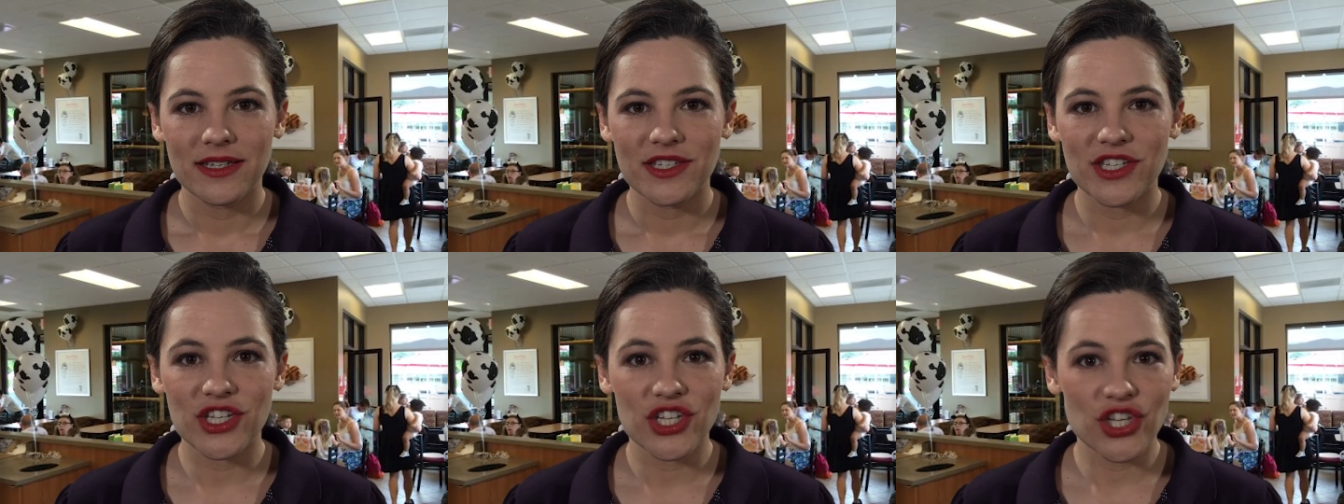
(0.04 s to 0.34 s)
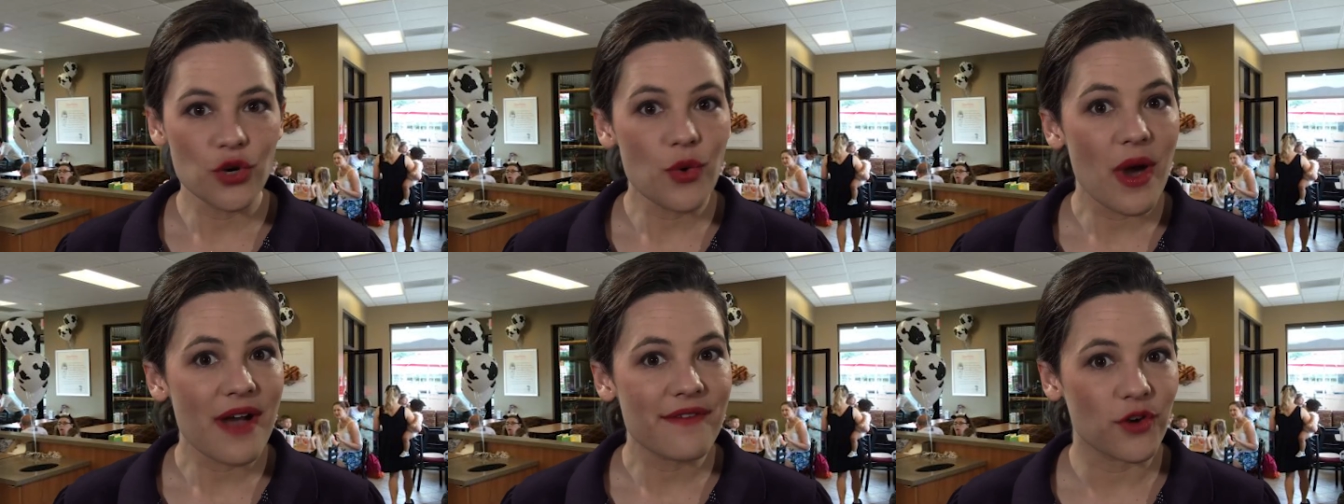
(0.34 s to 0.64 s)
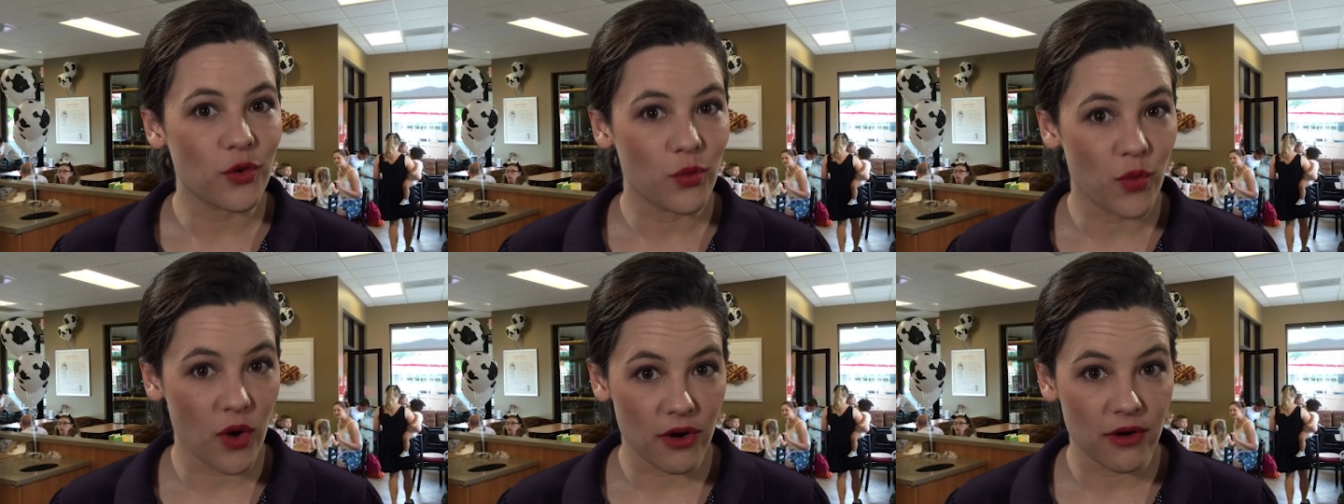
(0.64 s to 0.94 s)
Do you
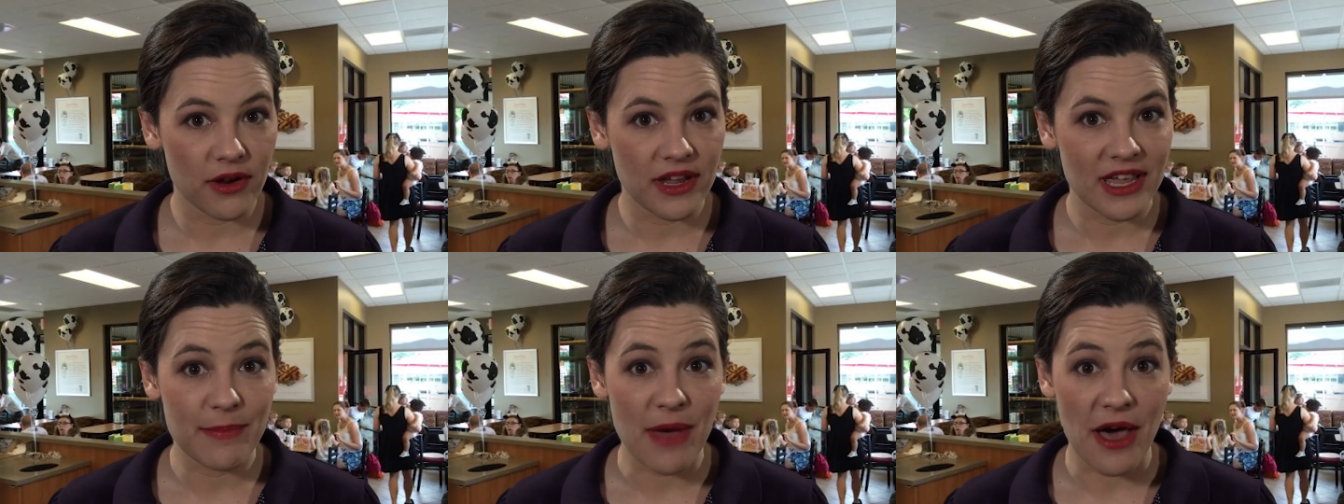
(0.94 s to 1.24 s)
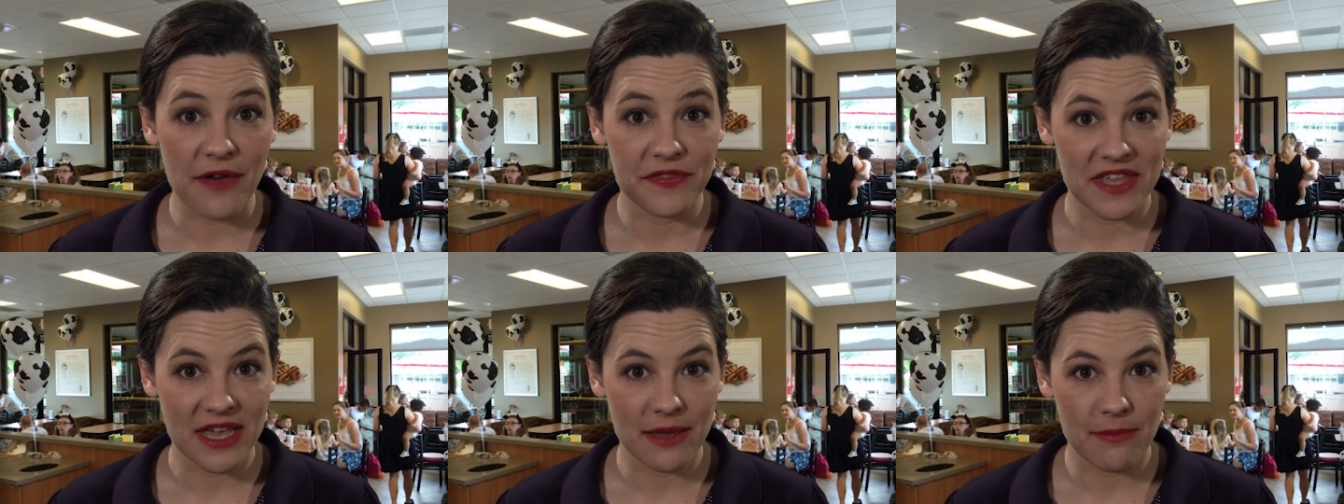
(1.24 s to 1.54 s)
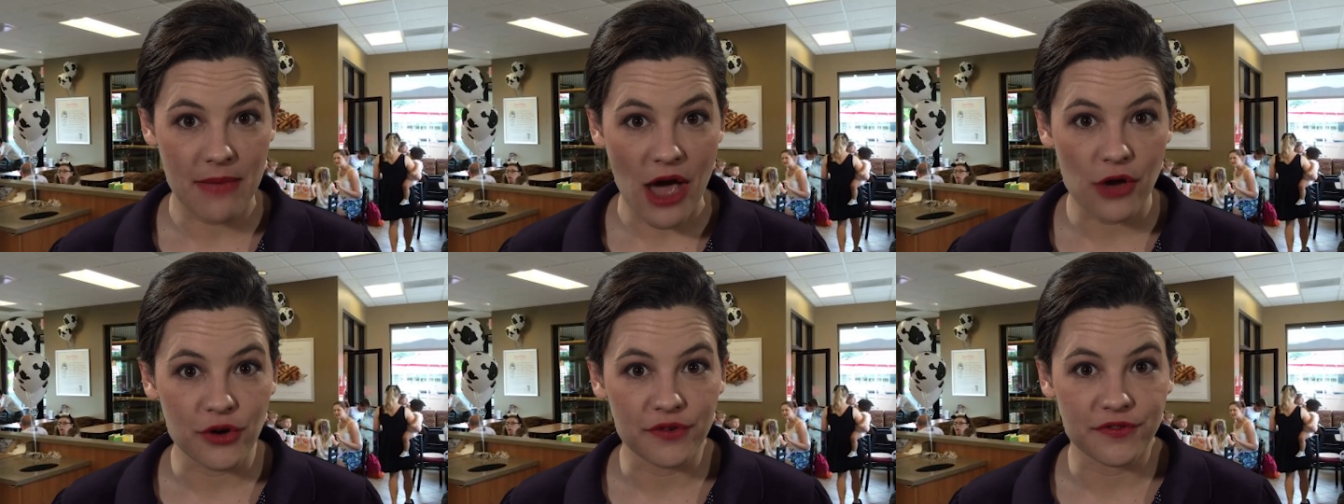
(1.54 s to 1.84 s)
ever worry about
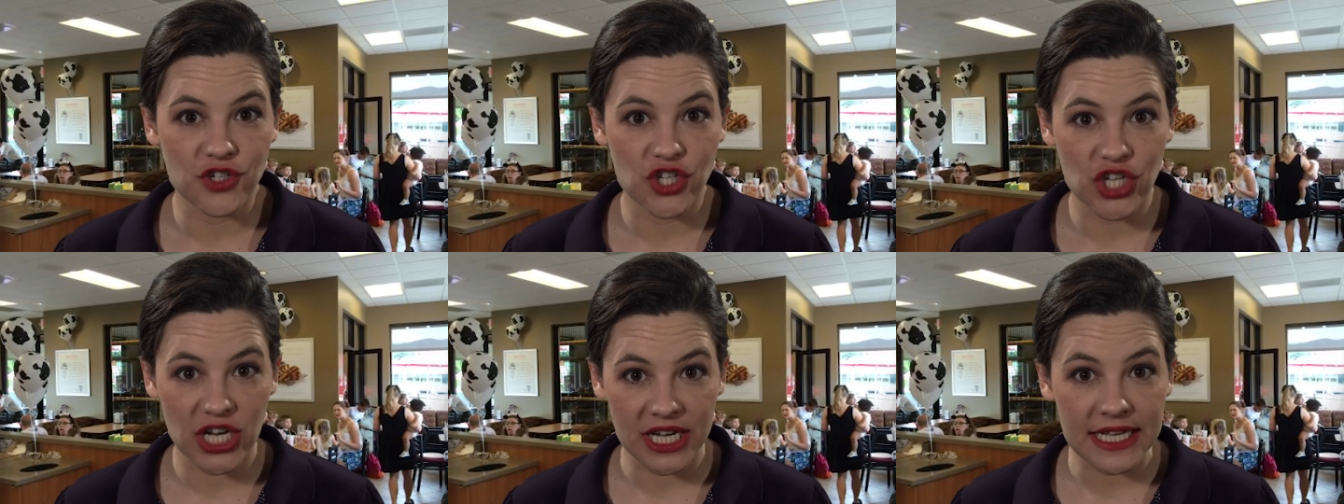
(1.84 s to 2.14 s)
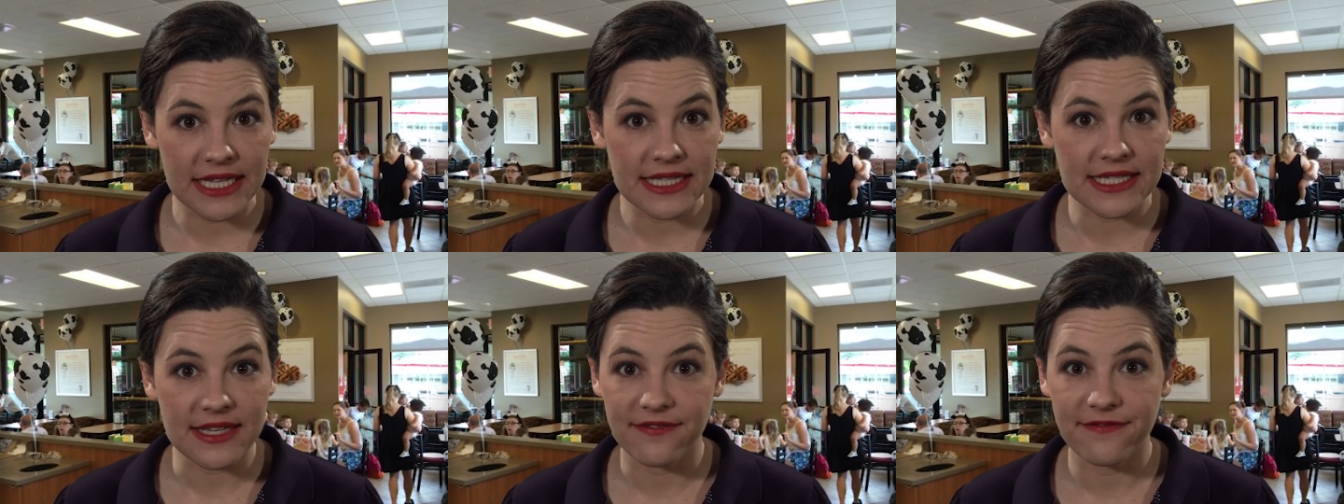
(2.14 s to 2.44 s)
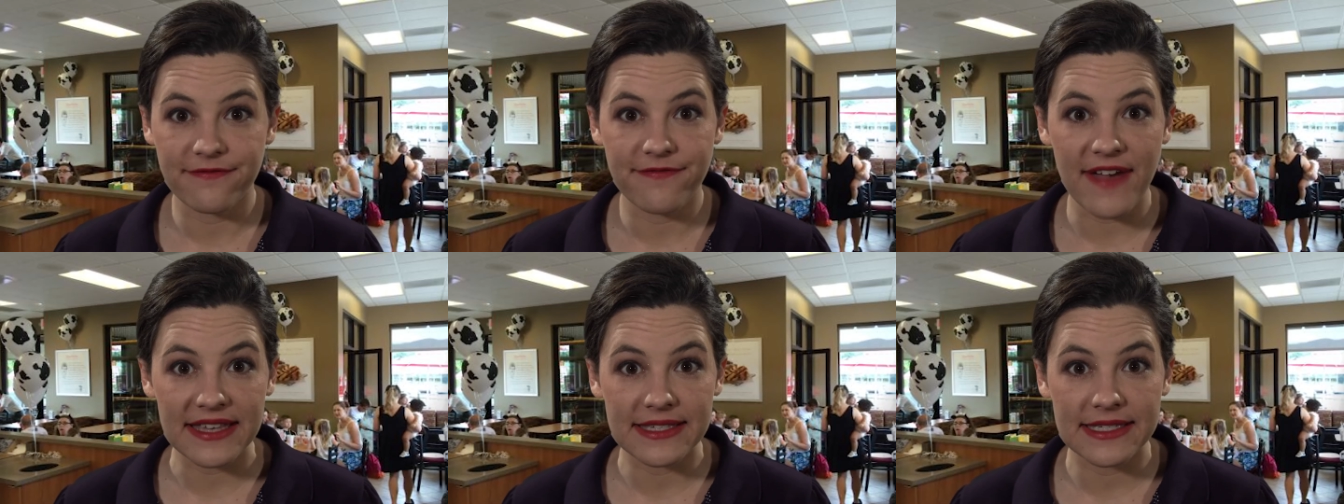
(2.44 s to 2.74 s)
the amount of chickens
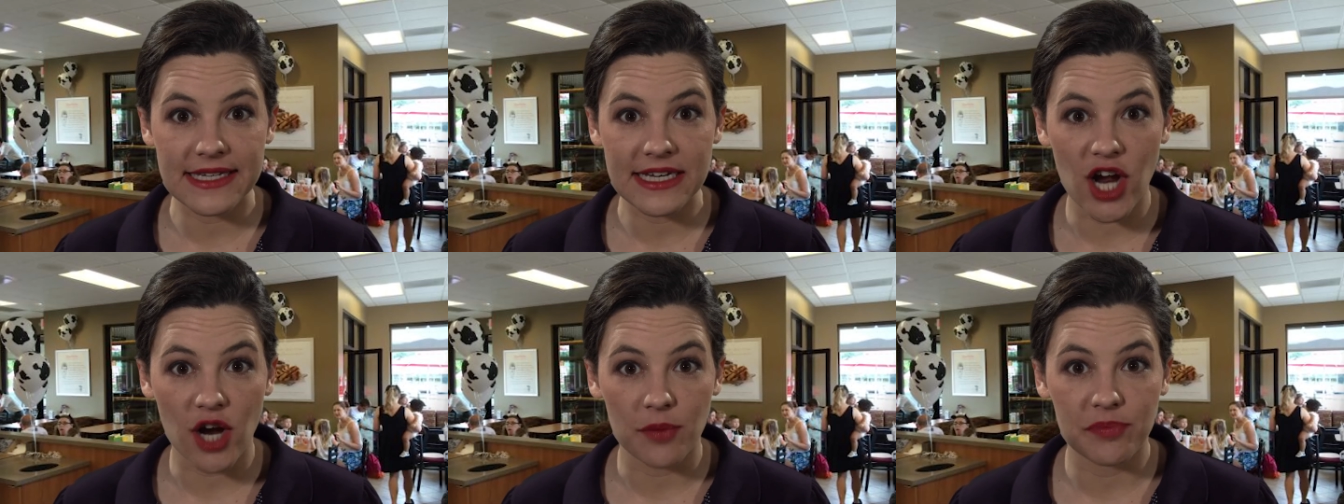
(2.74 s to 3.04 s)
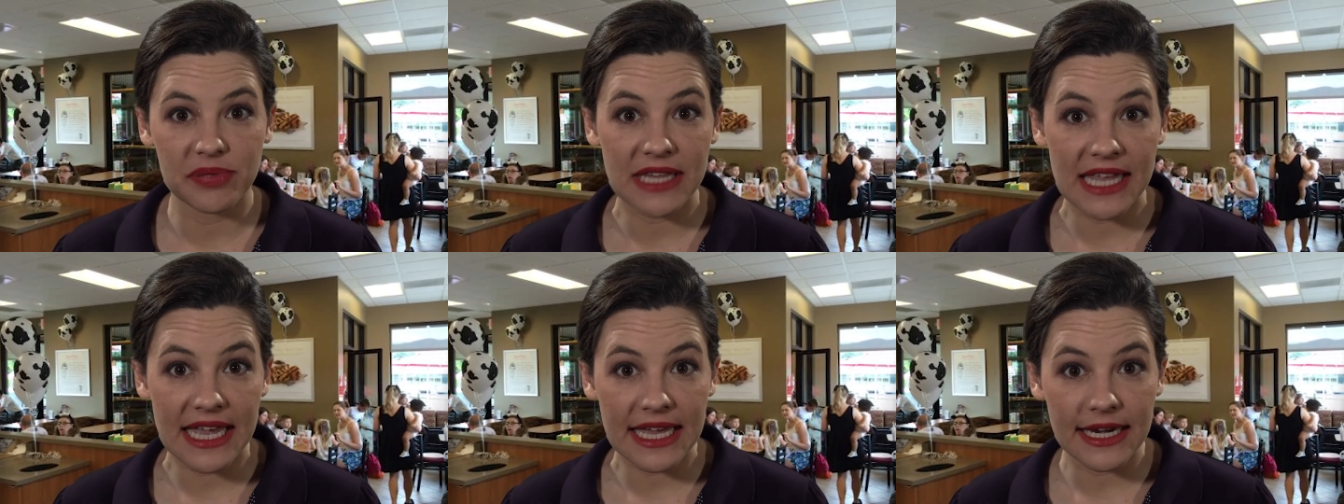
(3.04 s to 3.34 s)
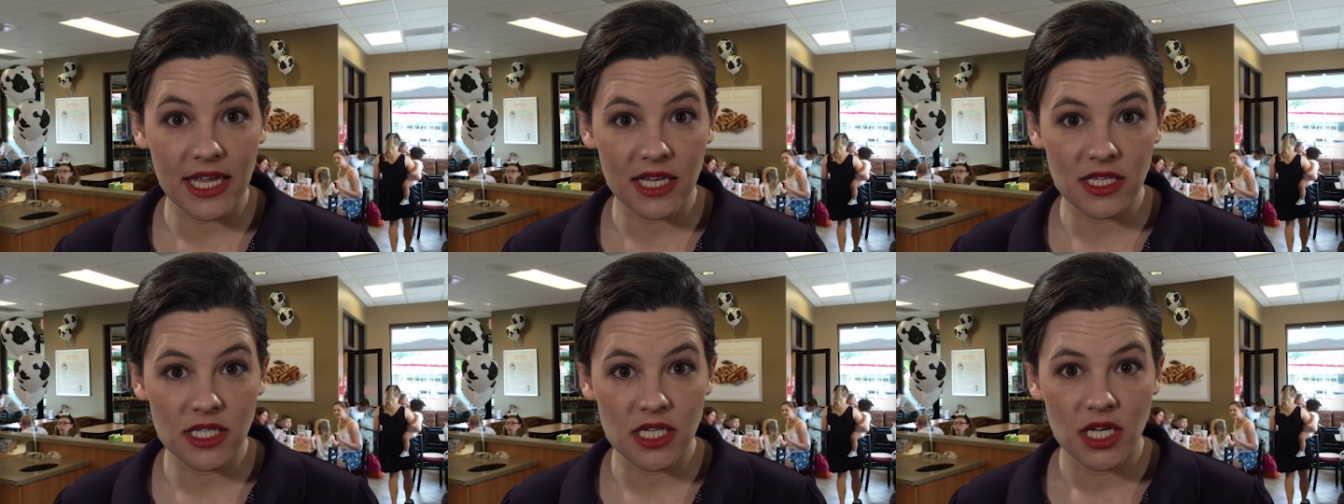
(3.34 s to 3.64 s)
infesting our
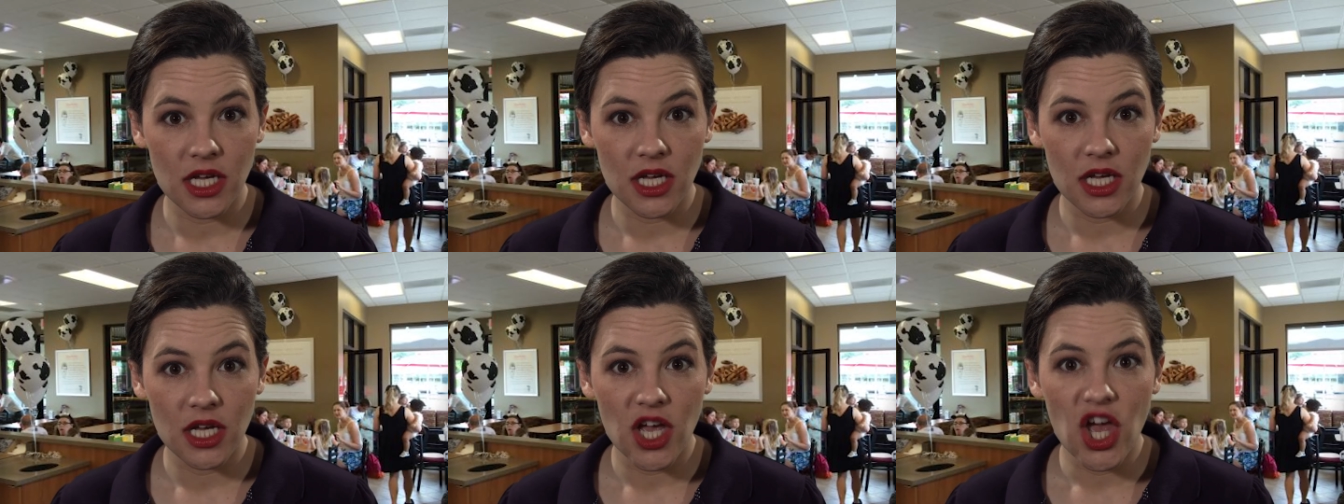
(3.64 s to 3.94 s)
planet?